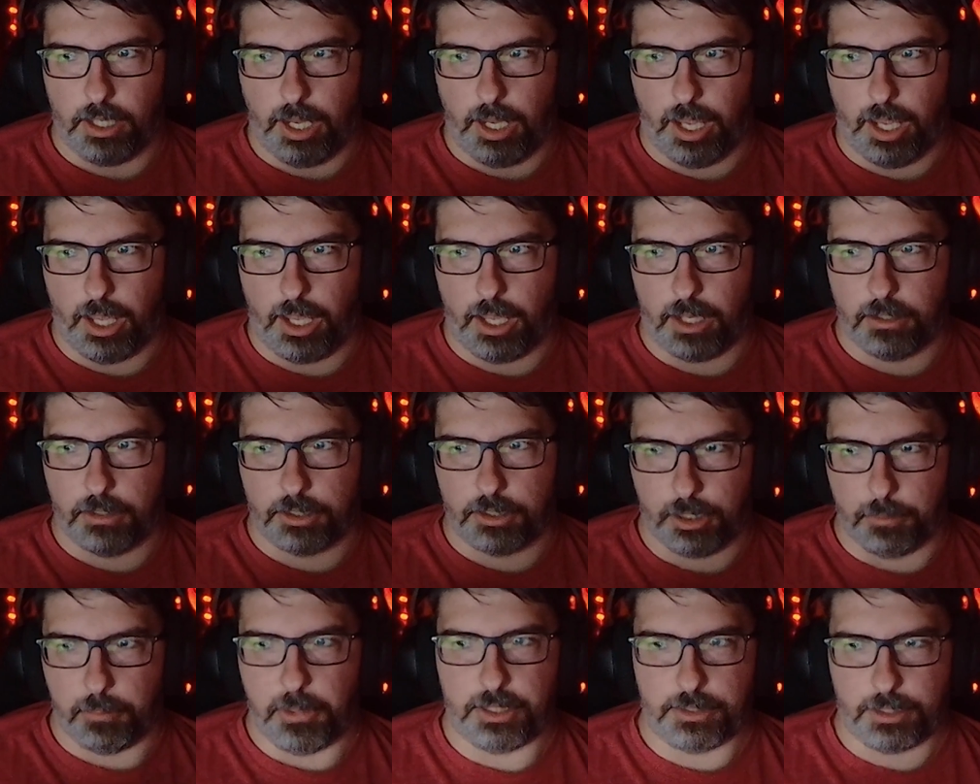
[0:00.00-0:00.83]
and
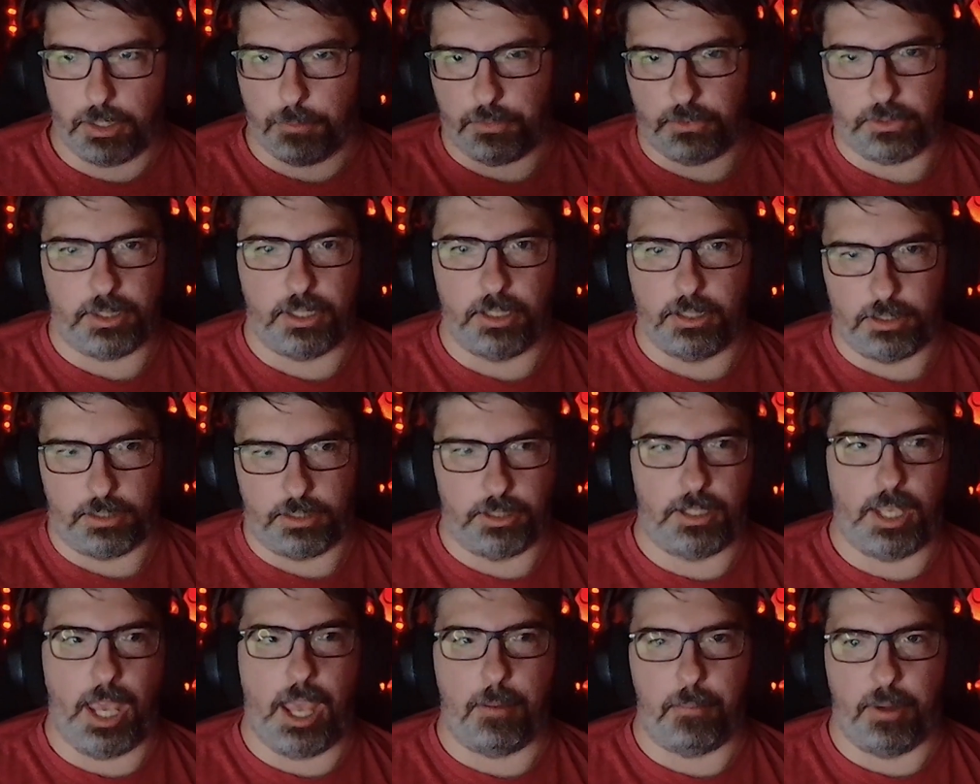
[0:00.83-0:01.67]
she meets up with the
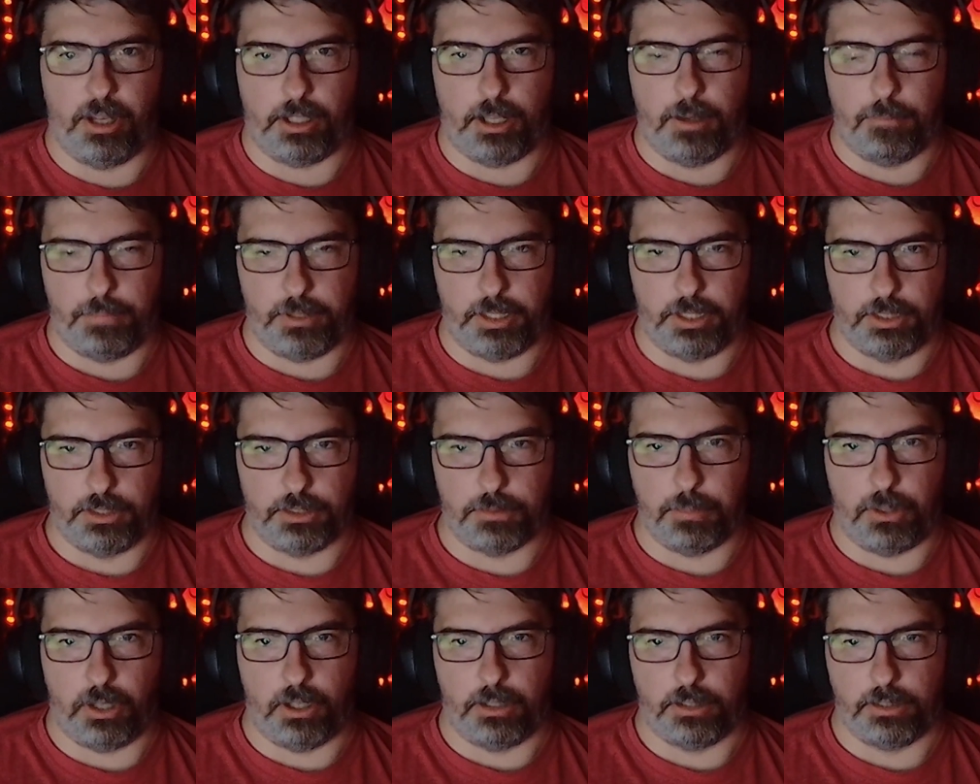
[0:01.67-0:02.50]
Gamma Company
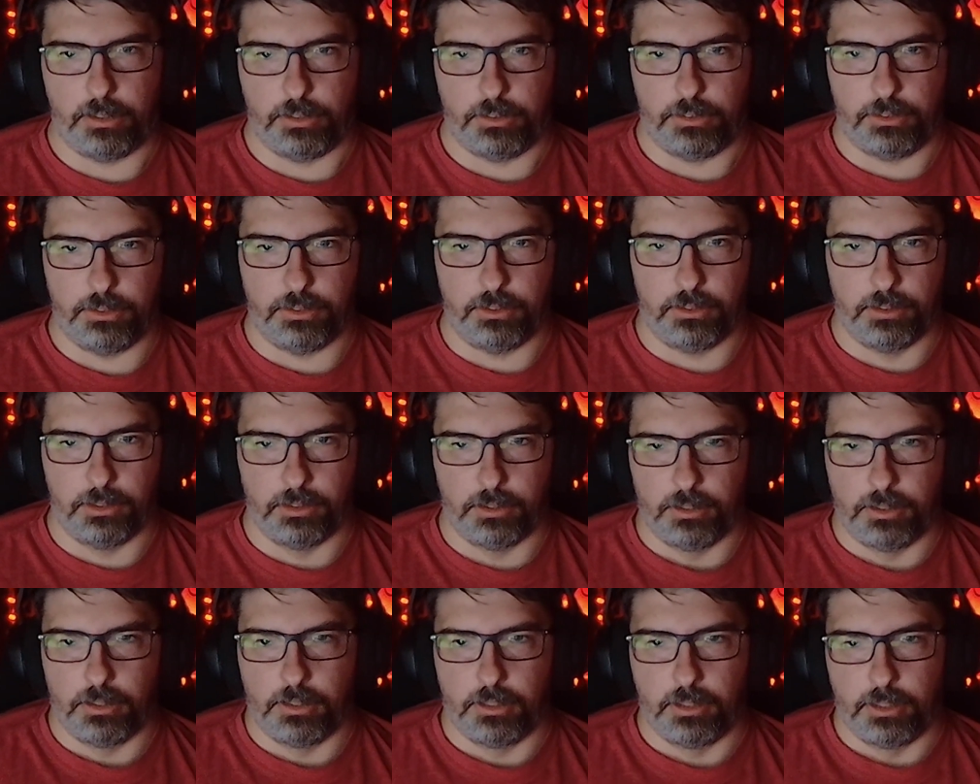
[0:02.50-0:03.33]
Spartans
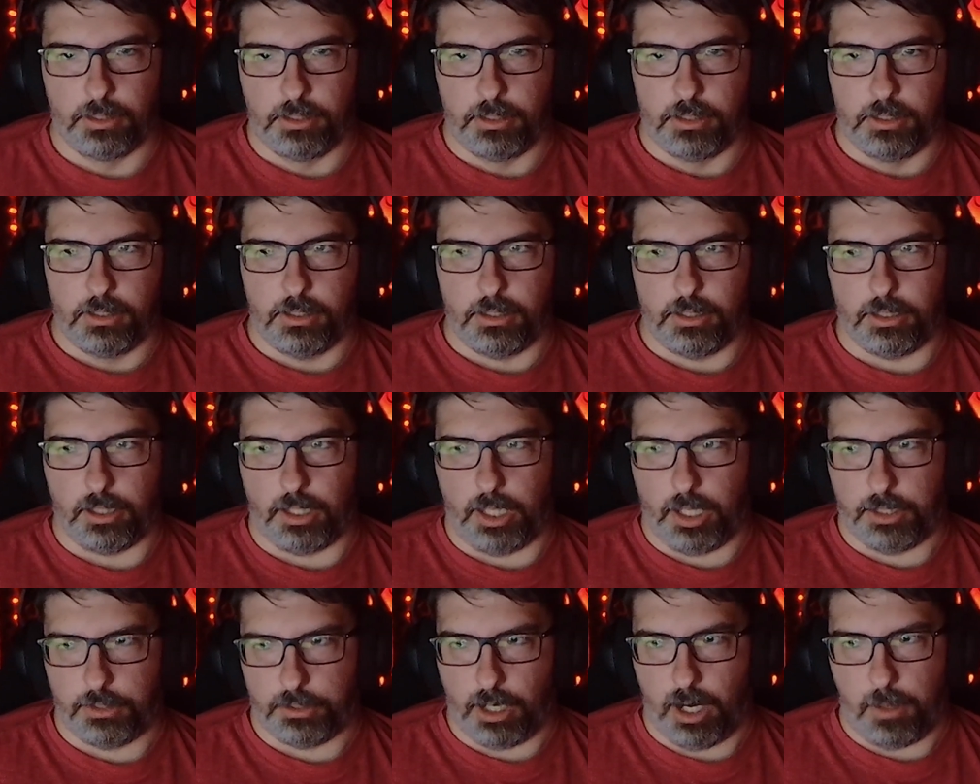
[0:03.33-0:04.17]

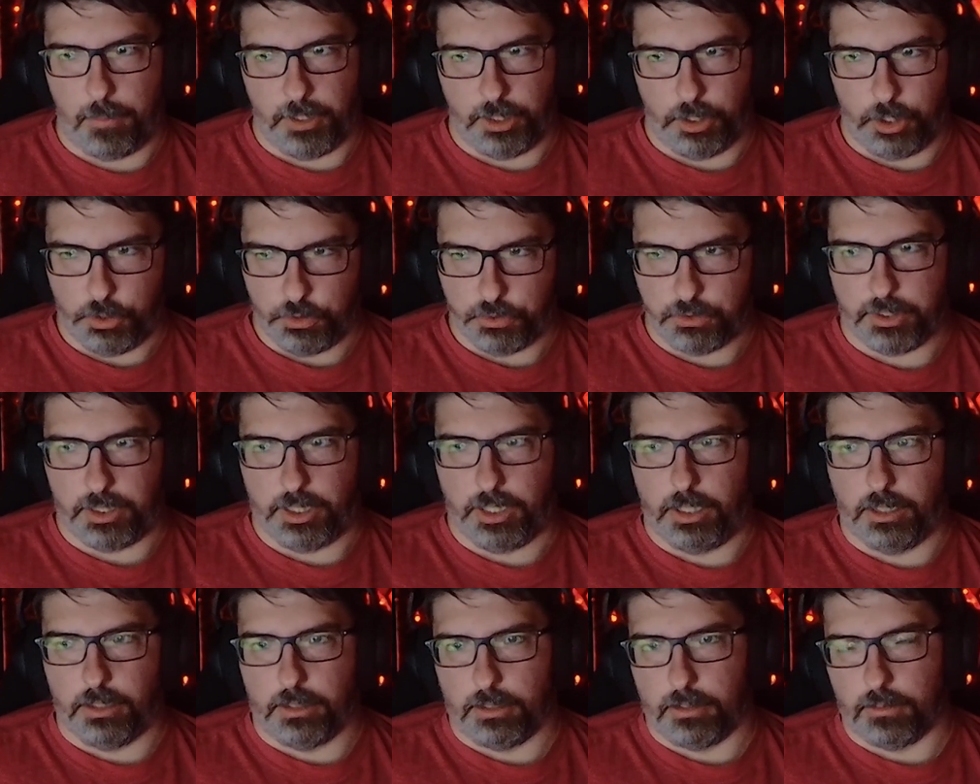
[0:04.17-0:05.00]
and Tom and
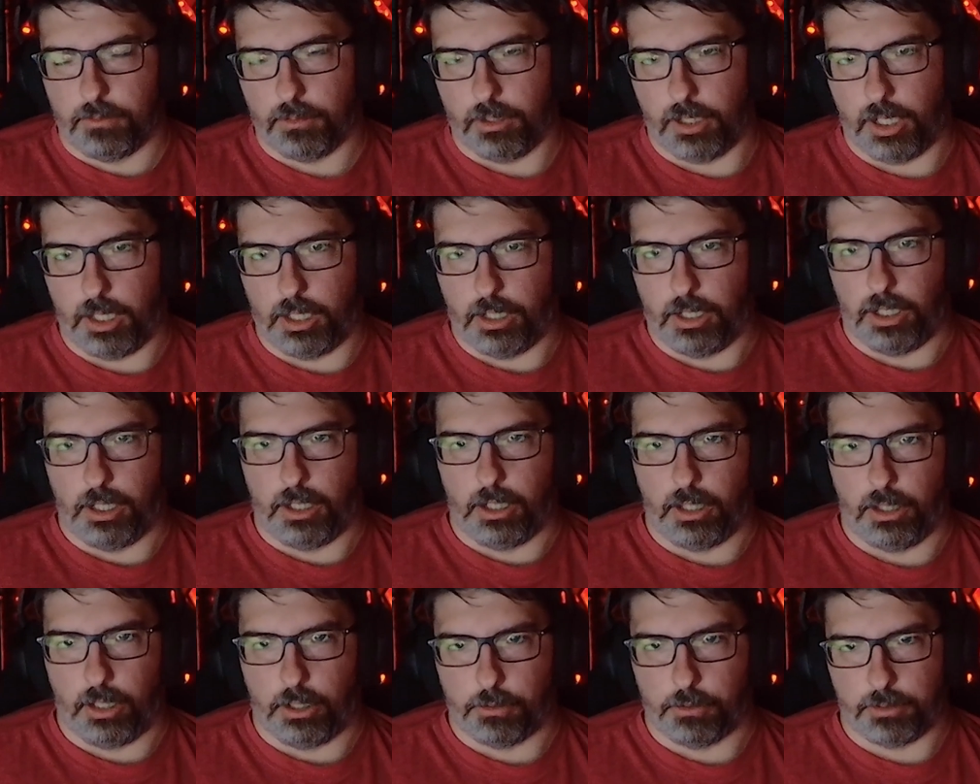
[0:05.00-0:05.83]
Lucy,
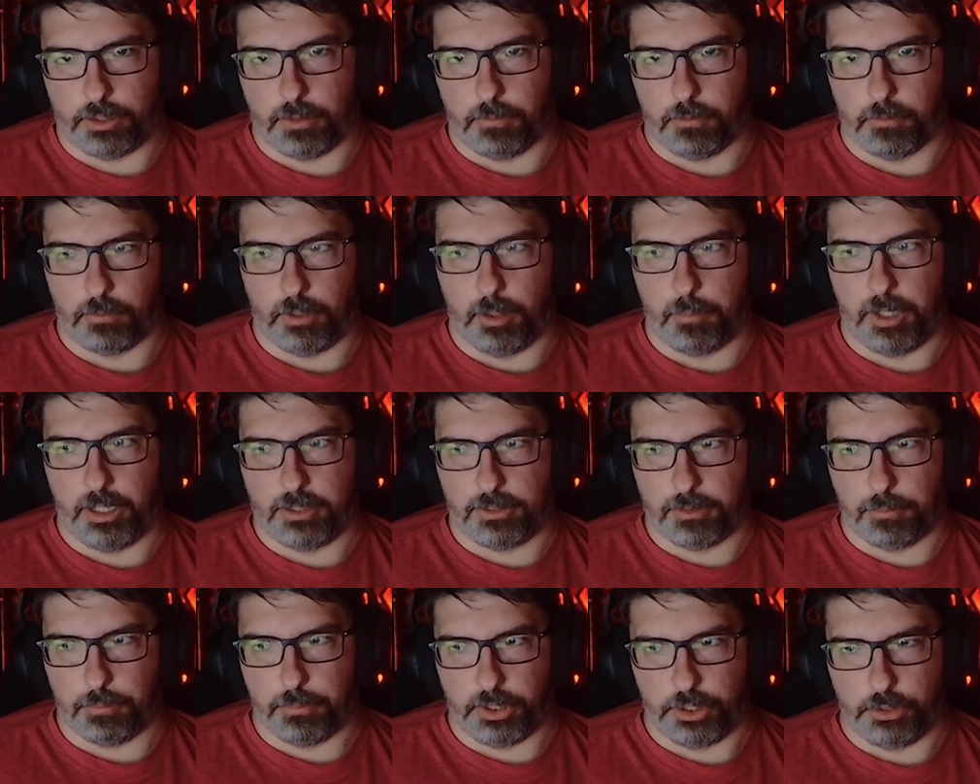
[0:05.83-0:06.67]
along with the
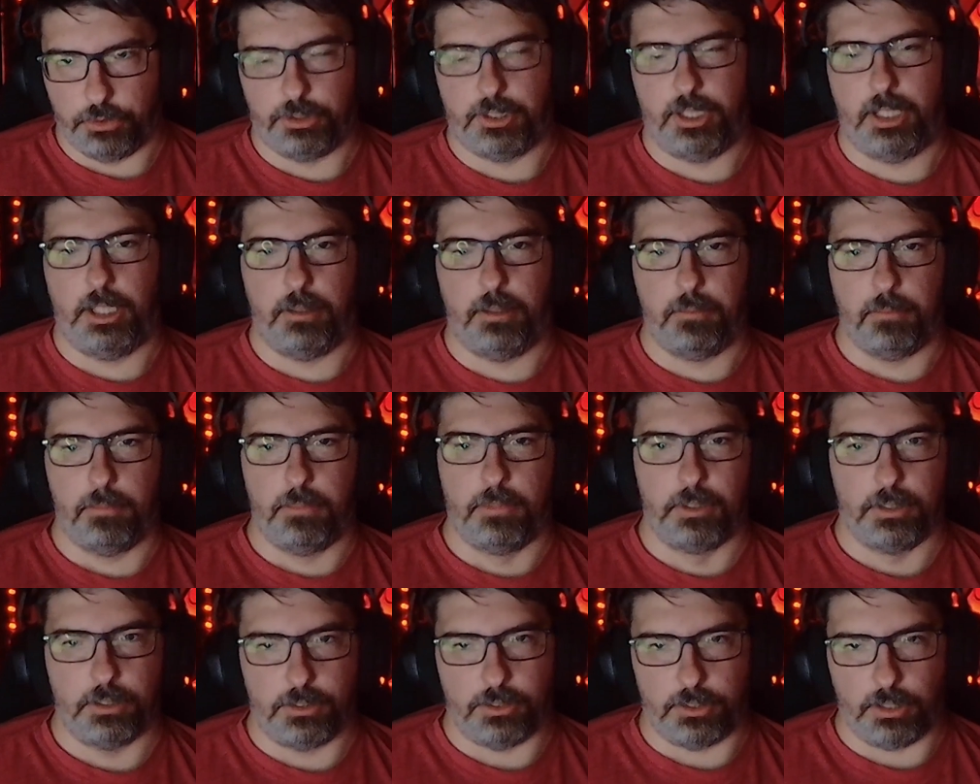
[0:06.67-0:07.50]
remnants of Blue Team.
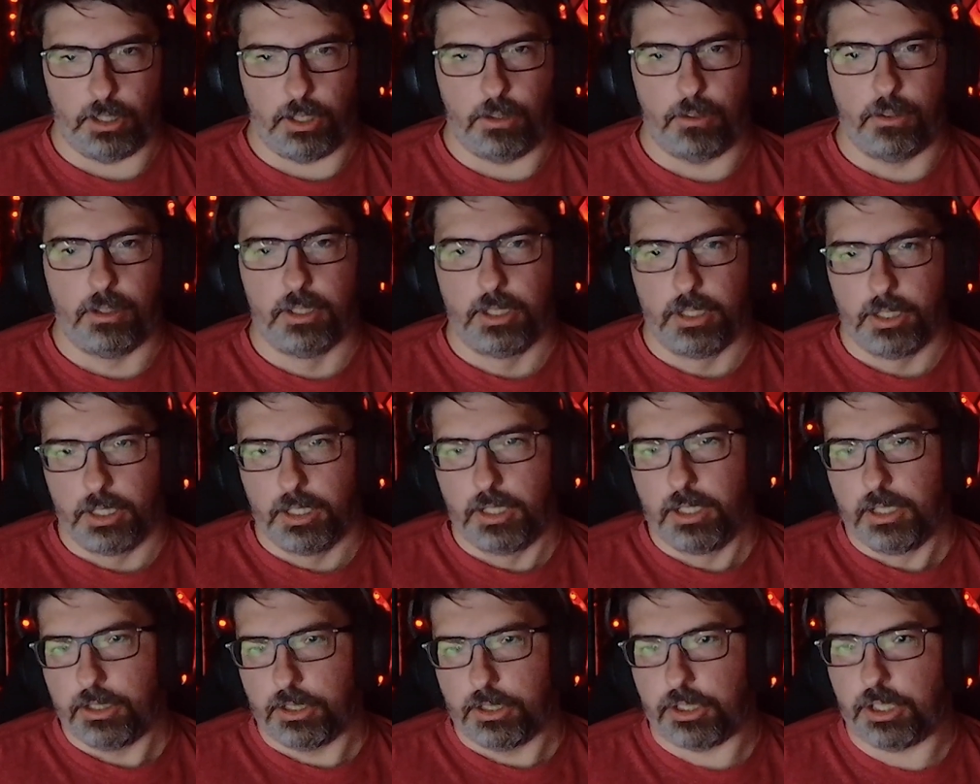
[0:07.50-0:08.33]
So
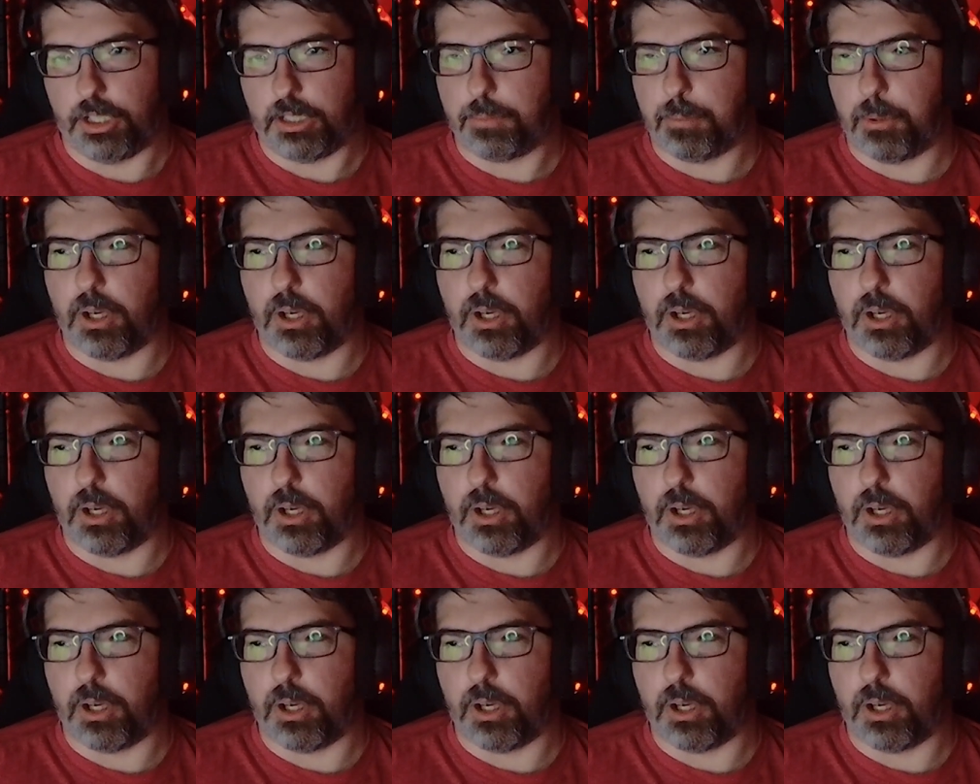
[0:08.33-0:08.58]
she's